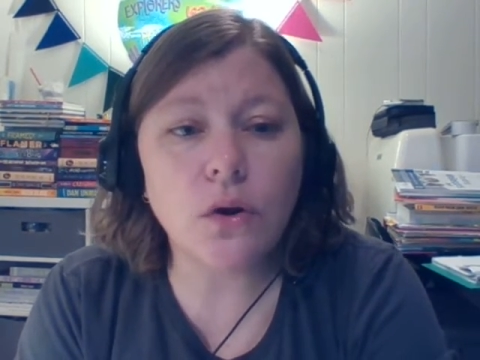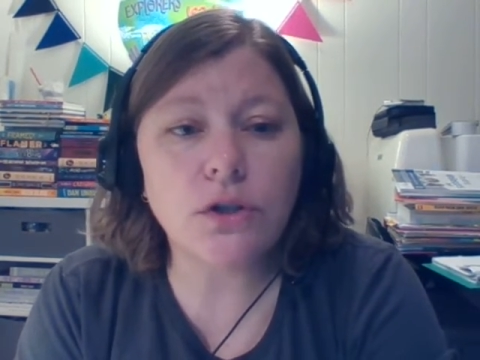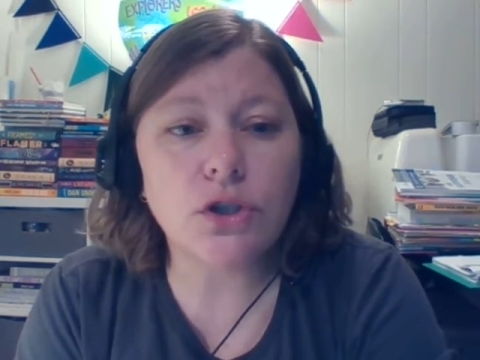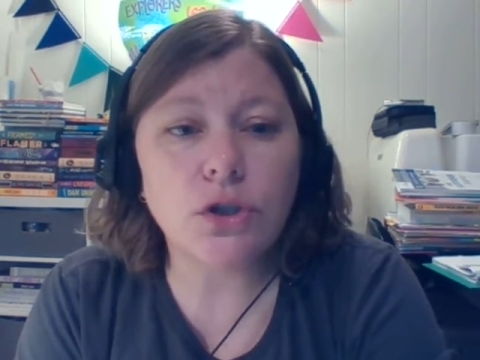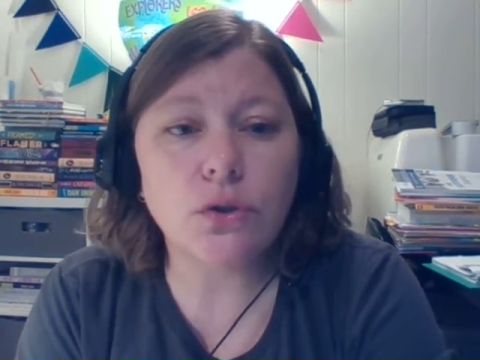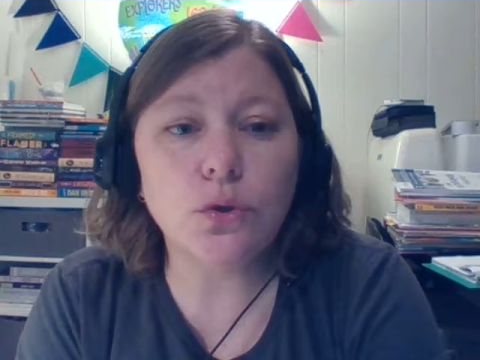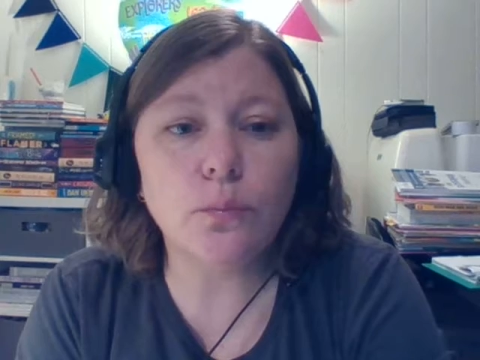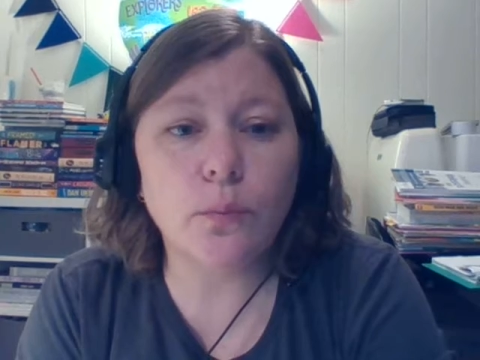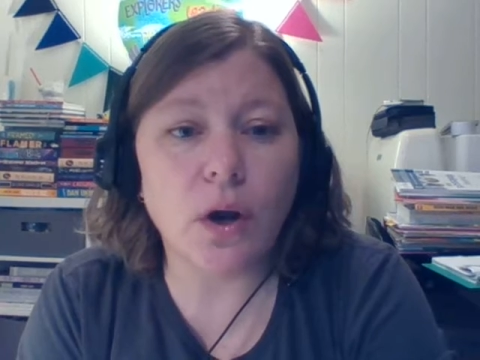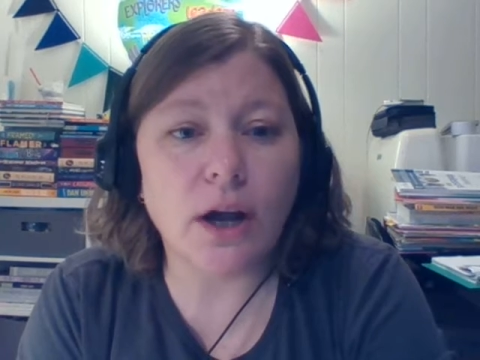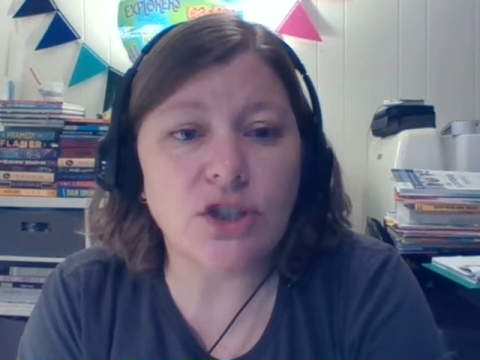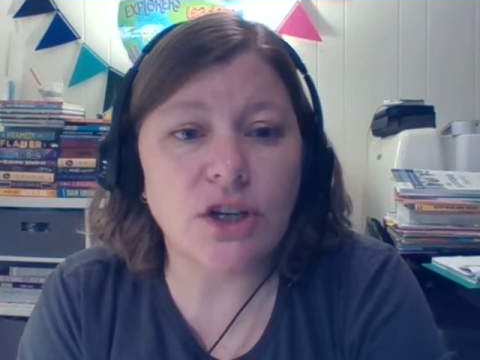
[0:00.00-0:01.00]
or two
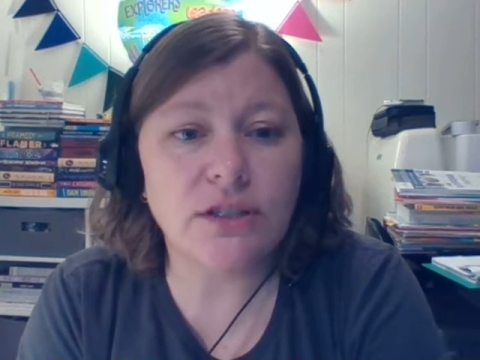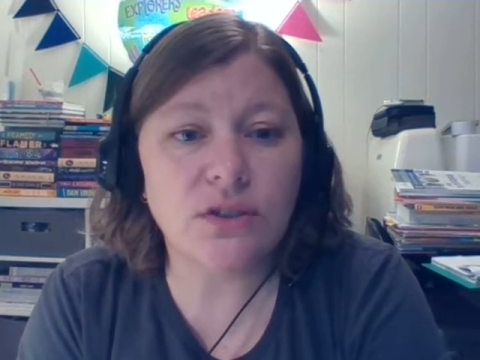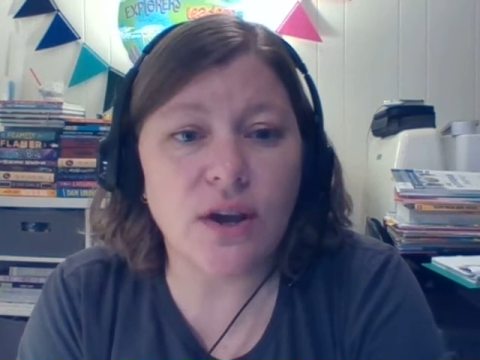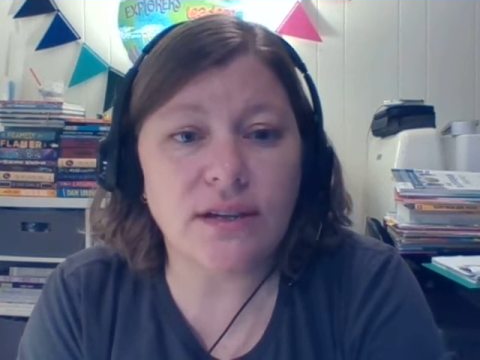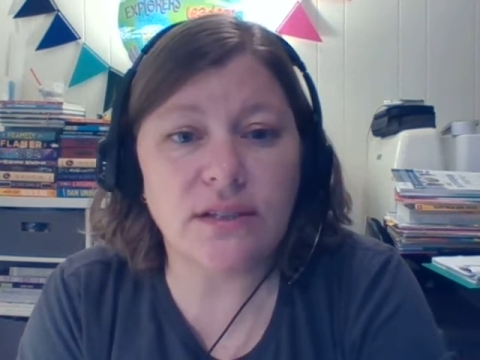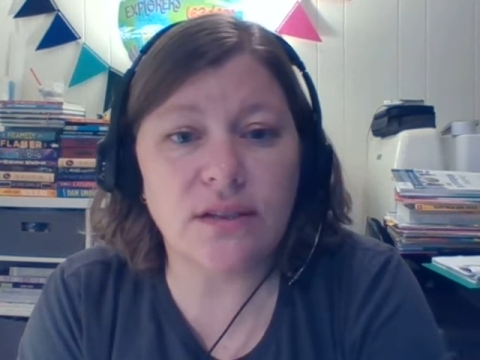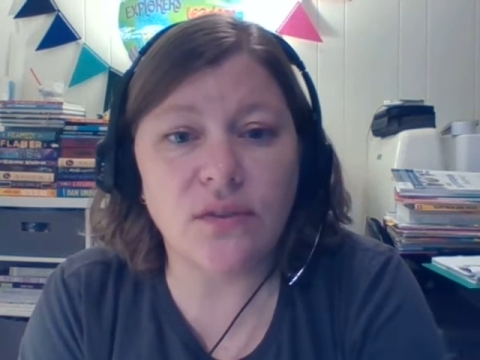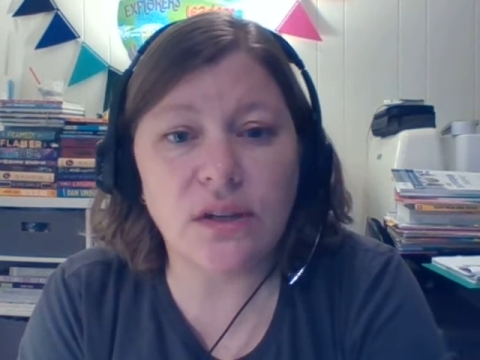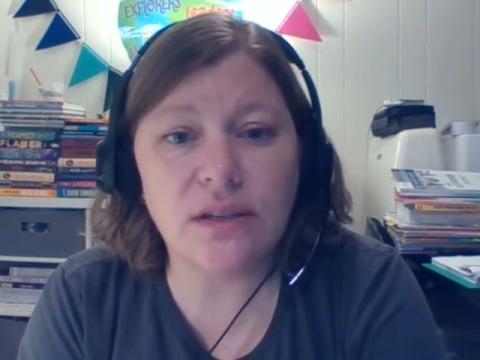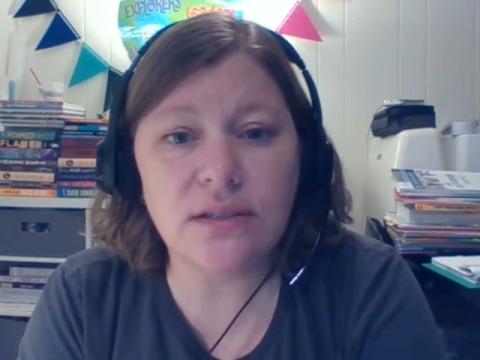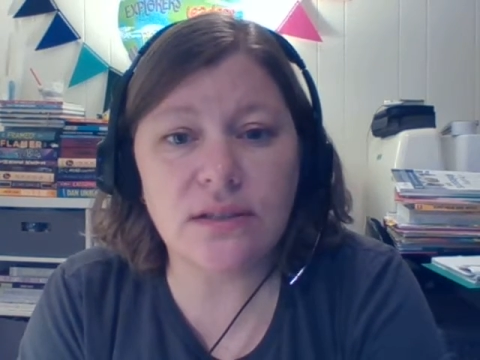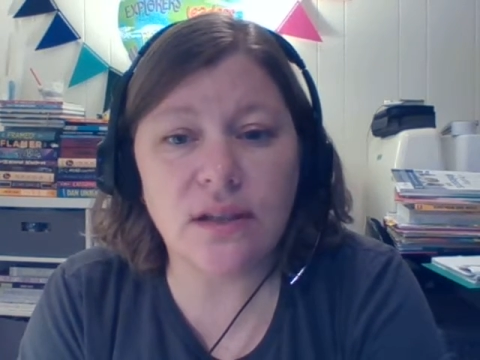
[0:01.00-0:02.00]
projects or
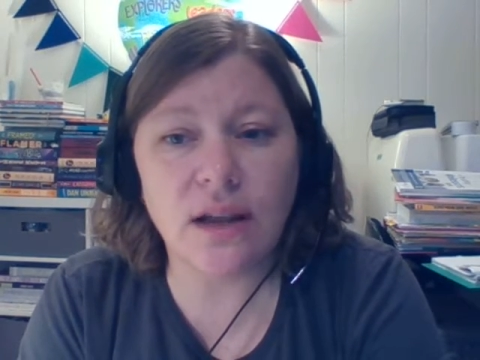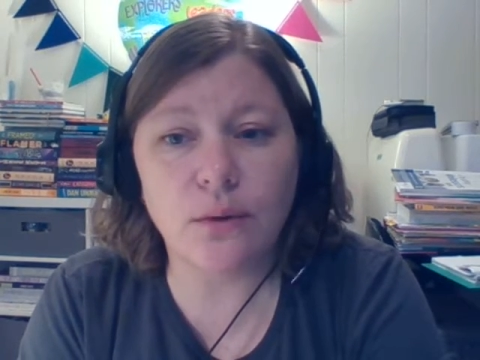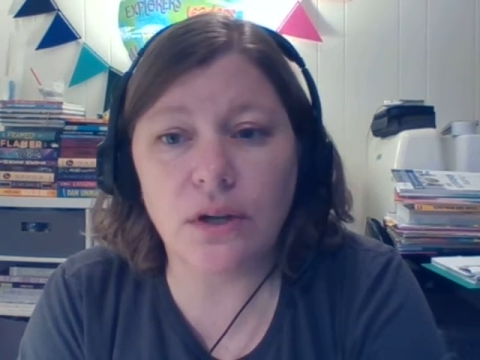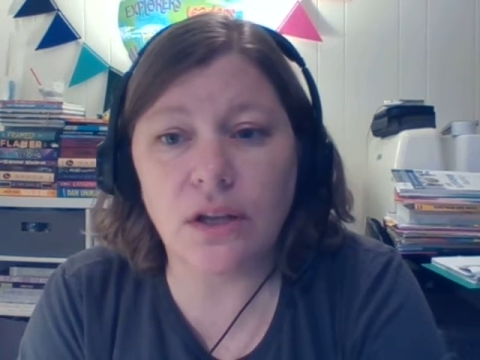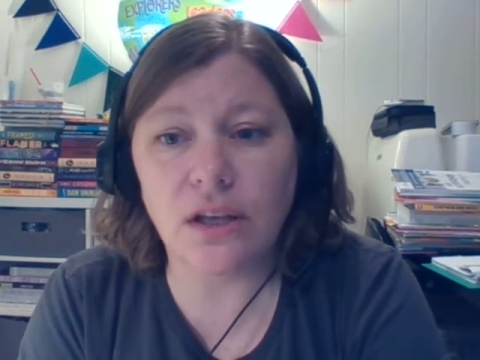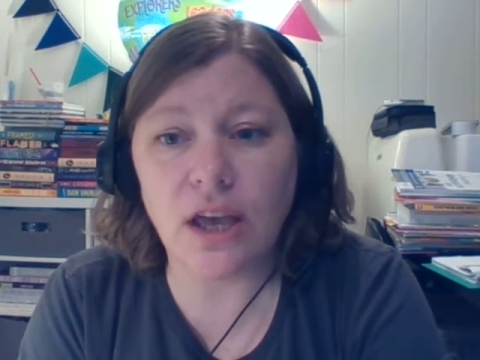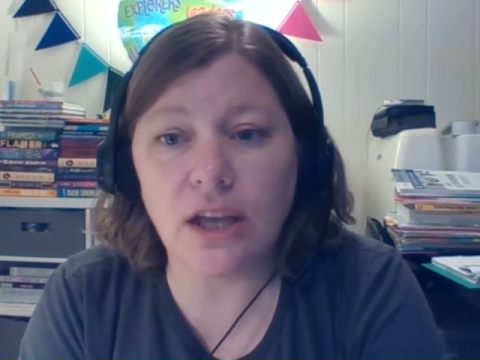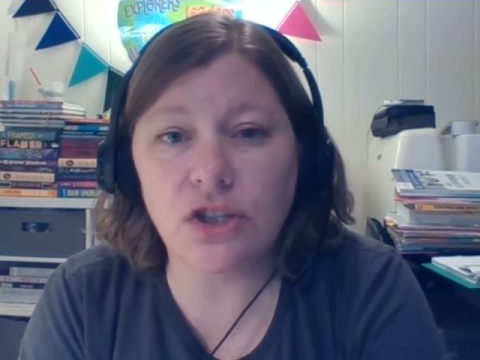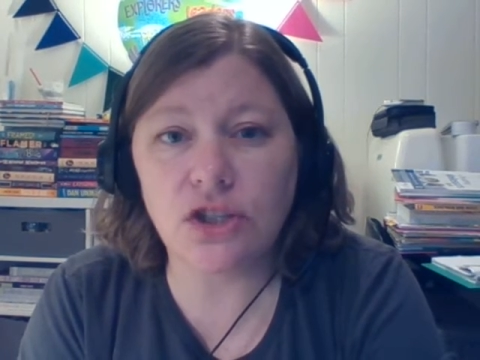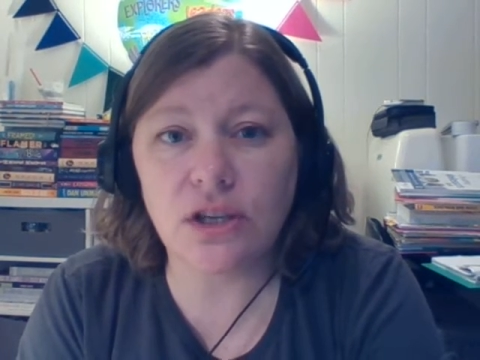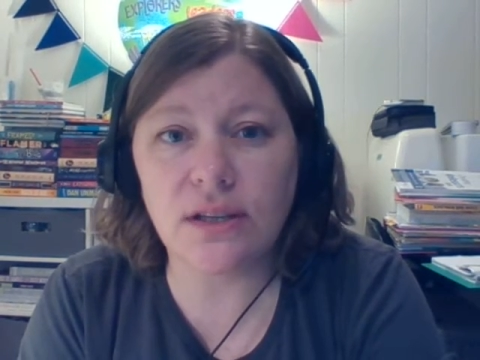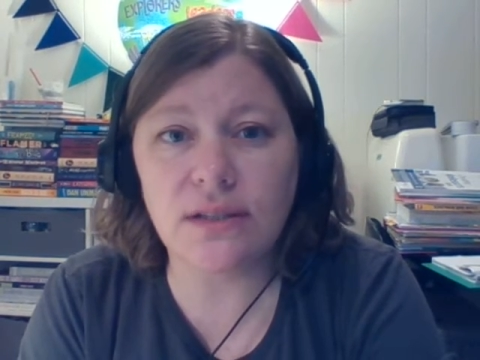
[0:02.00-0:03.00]
activities that I would
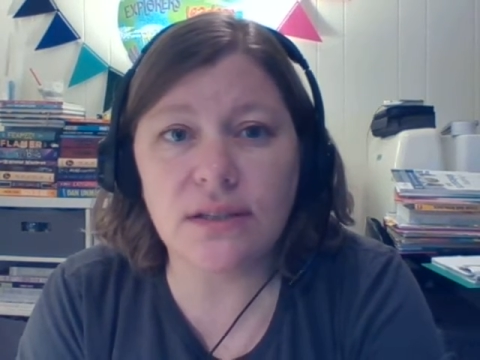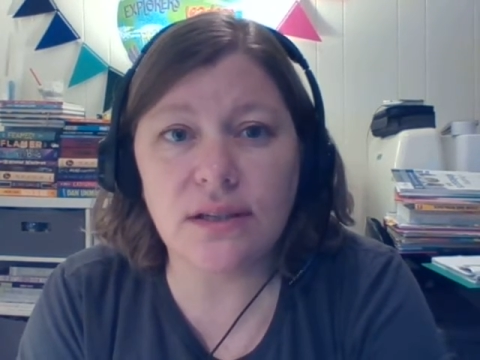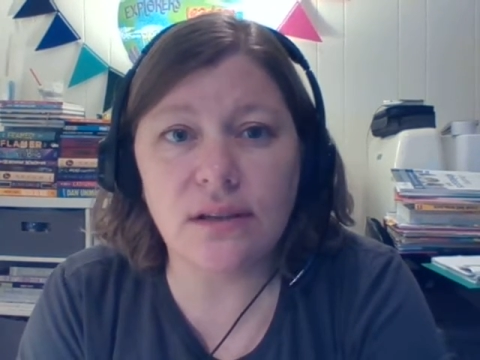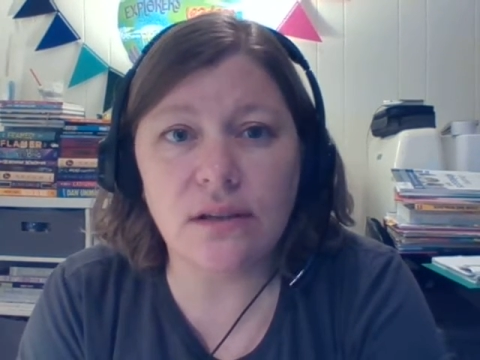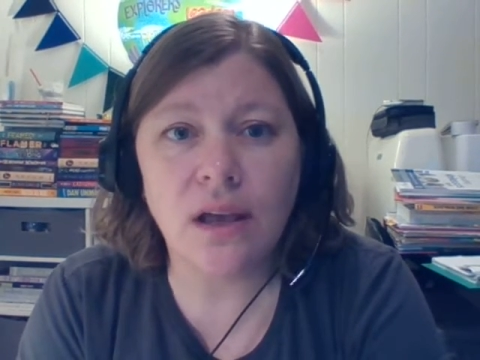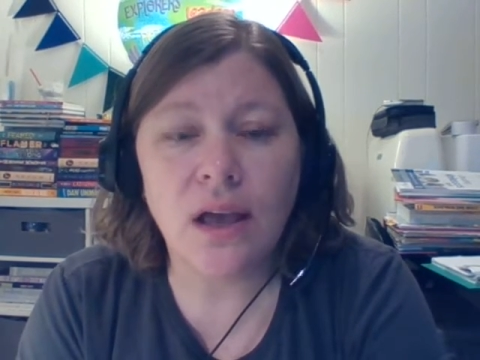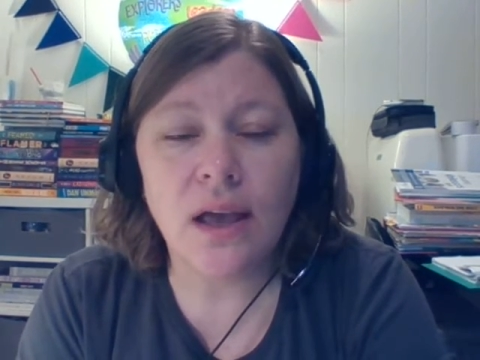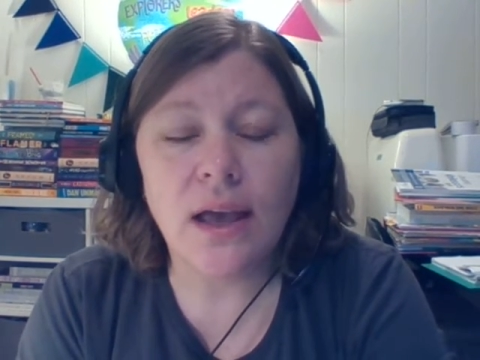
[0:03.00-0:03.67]
engage kids in